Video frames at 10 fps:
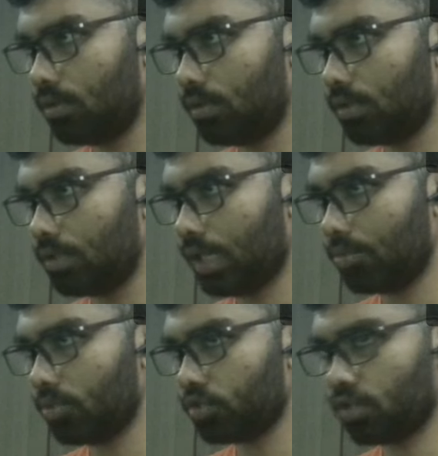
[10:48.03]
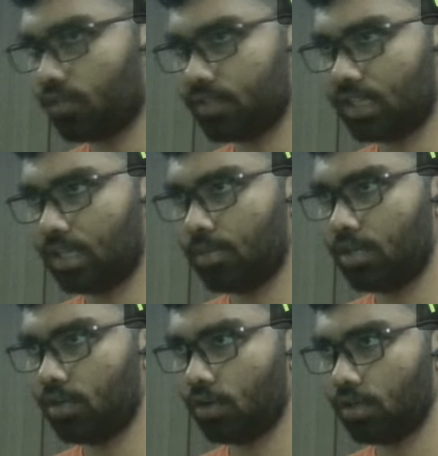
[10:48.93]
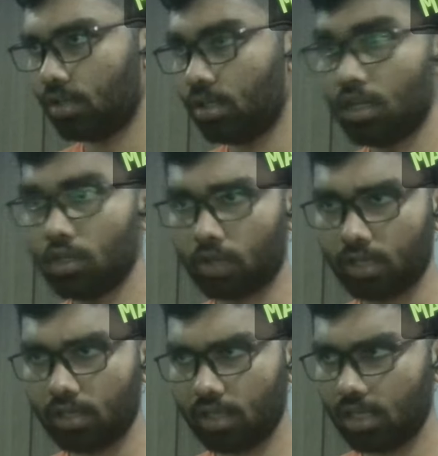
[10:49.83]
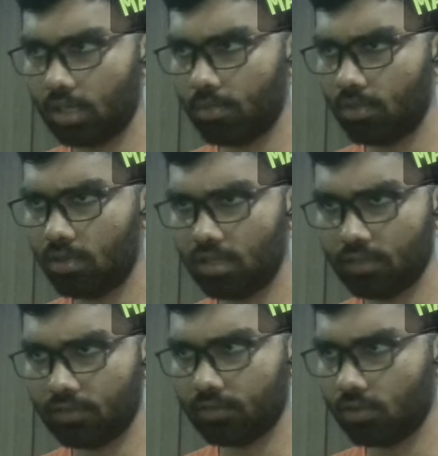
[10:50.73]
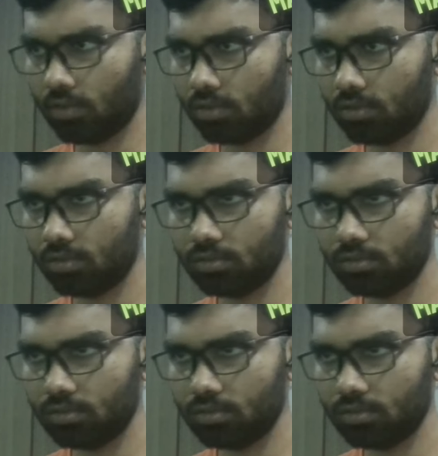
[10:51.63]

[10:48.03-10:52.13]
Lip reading: yeah, I'm not sure if it's enabled or not. Okay, enable toggle.